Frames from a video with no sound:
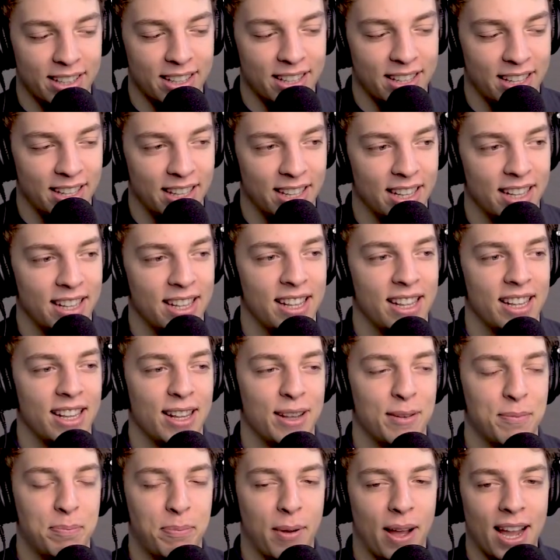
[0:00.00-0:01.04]
No, no.
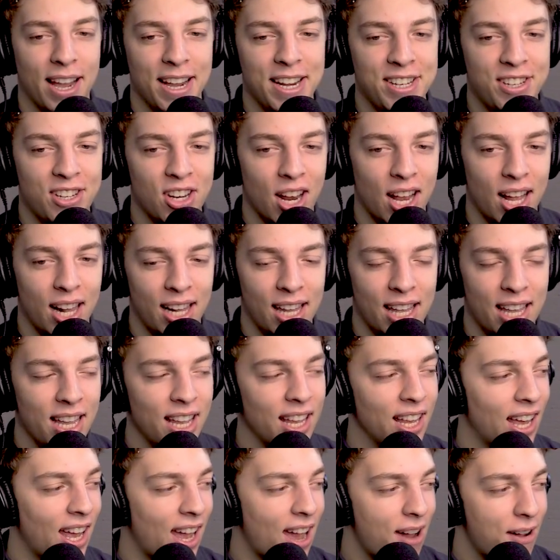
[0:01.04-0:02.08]
no. Bye,
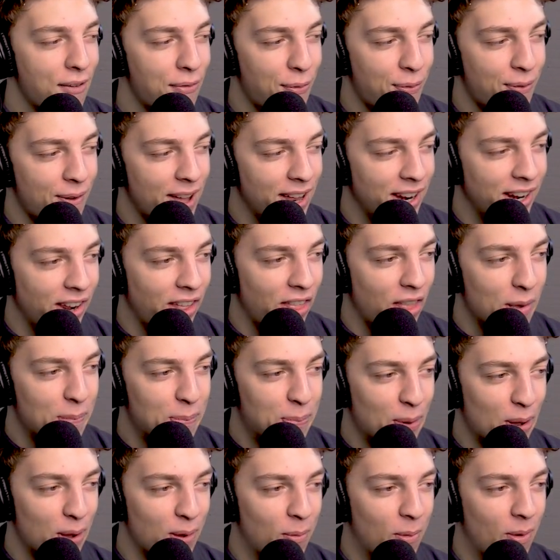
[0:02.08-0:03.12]
Jelly. Like Have fun at
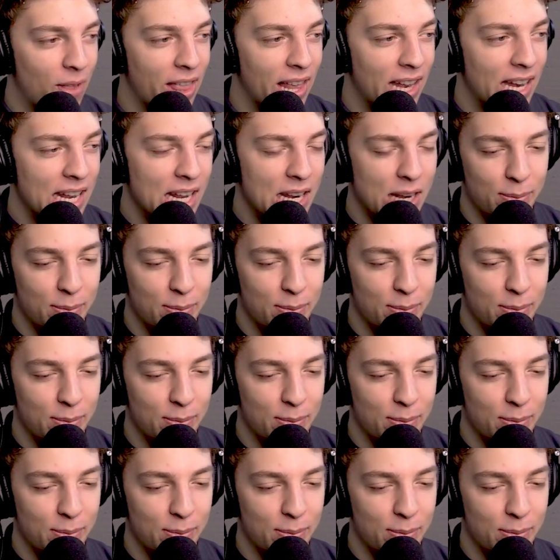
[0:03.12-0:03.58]
the bottom of the